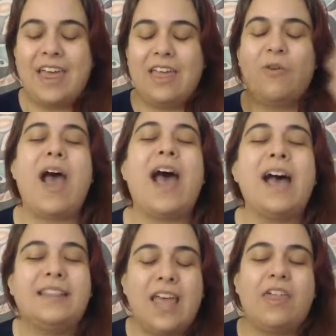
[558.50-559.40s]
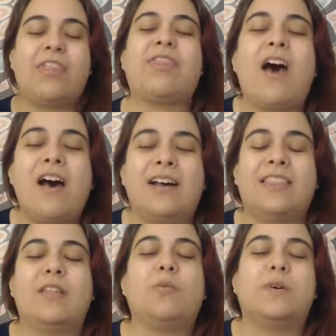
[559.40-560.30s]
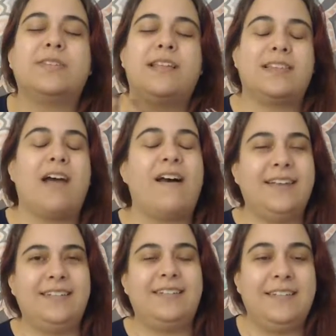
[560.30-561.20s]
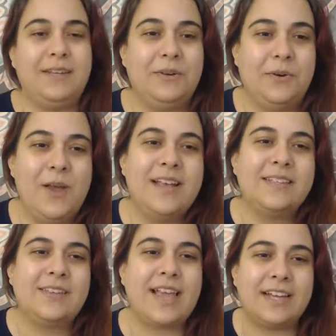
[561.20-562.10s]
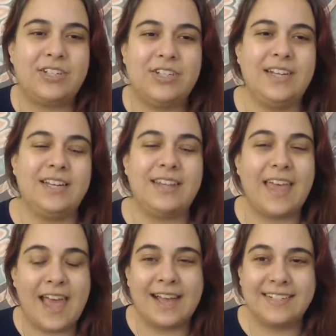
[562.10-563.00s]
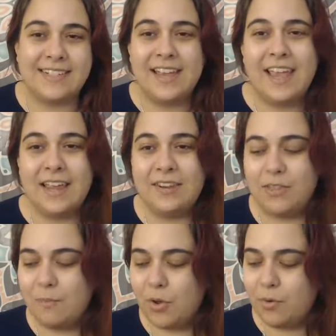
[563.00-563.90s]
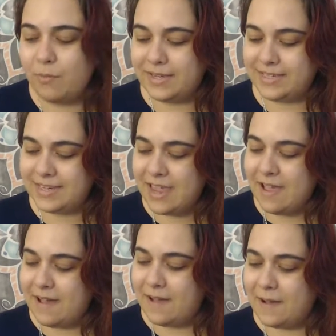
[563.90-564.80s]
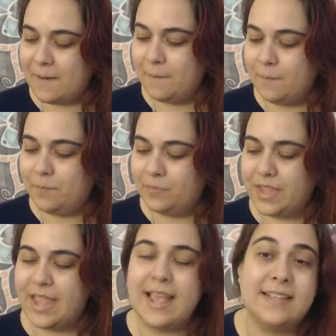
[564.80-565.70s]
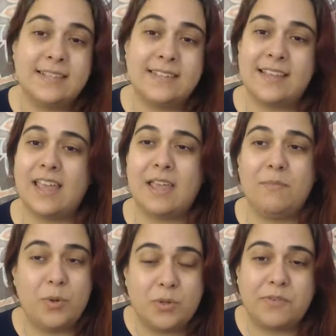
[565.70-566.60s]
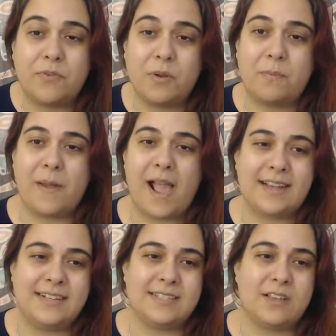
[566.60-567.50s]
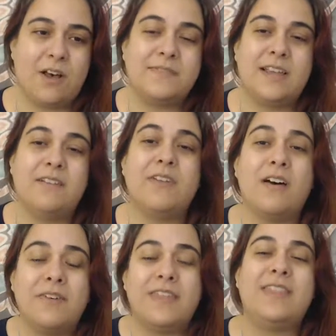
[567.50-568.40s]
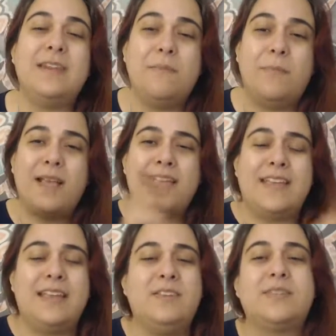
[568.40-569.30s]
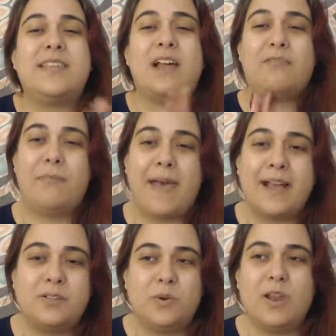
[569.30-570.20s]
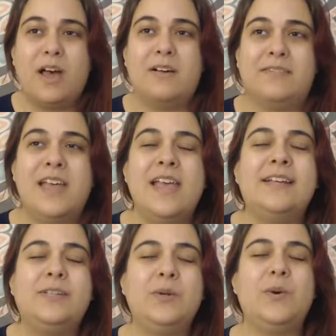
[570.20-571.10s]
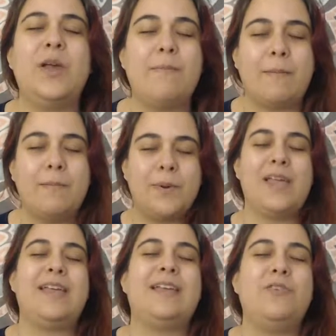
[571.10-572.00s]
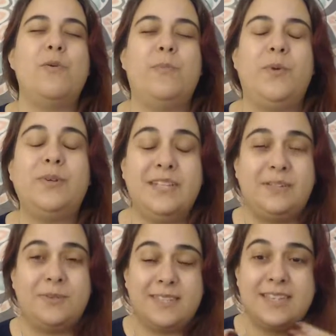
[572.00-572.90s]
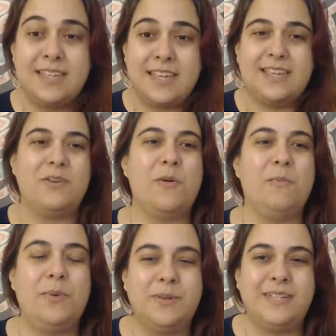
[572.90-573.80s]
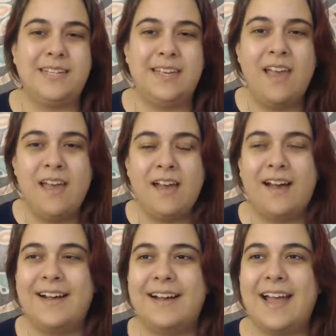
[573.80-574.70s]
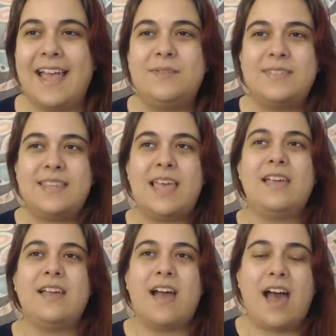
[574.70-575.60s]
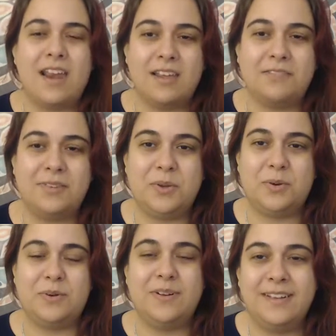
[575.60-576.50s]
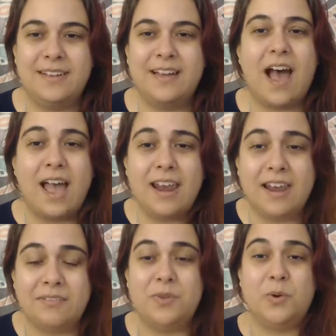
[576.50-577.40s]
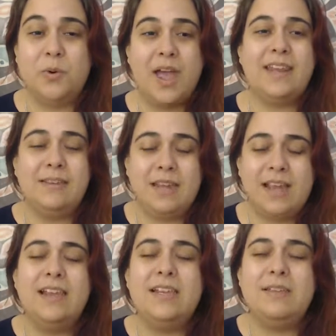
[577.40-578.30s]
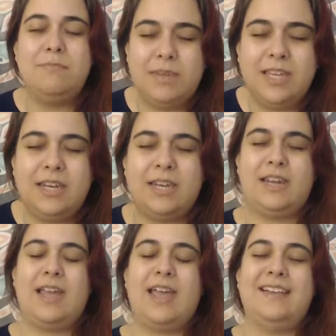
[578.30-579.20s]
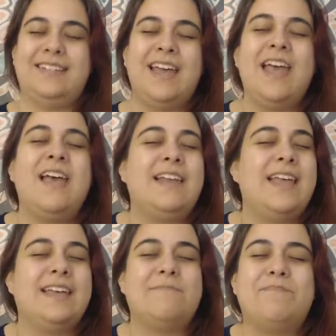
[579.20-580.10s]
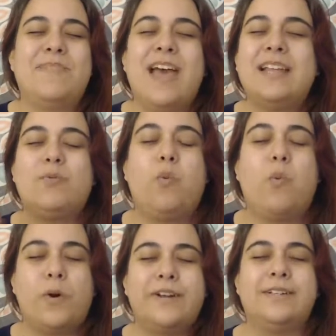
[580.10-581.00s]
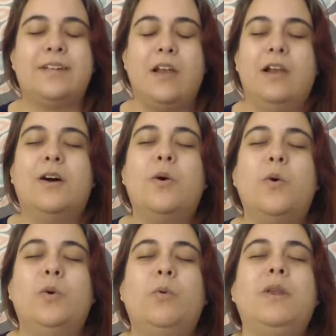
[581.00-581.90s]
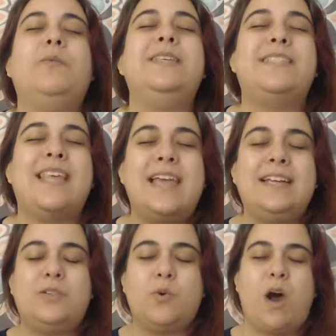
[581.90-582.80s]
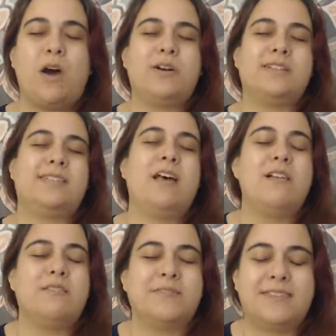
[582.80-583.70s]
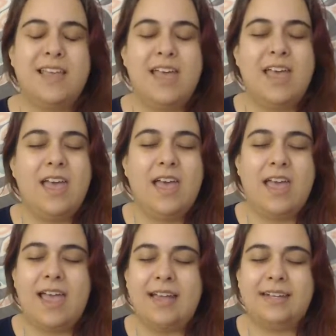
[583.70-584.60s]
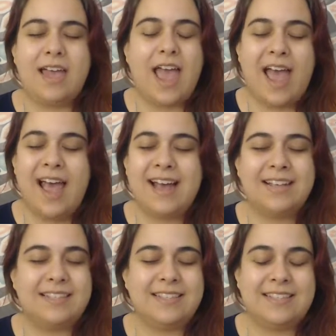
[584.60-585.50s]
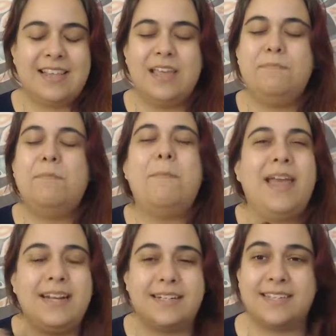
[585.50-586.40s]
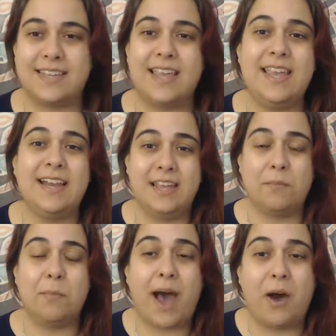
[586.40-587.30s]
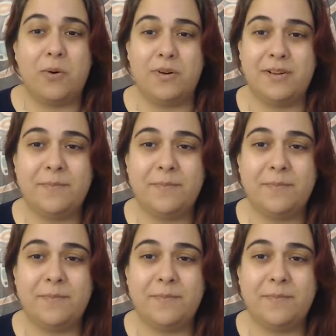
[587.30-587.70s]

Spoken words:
you had a thought that was not kind to you. So catching that in the moment is a beautiful practice of self-love, and then bringing yourself back to love, to remembering your beauty, to seeing your beauty, and to saying, I love you, and really meaning it. Like, that word alone, when we say it to ourselves, it has immense healing power.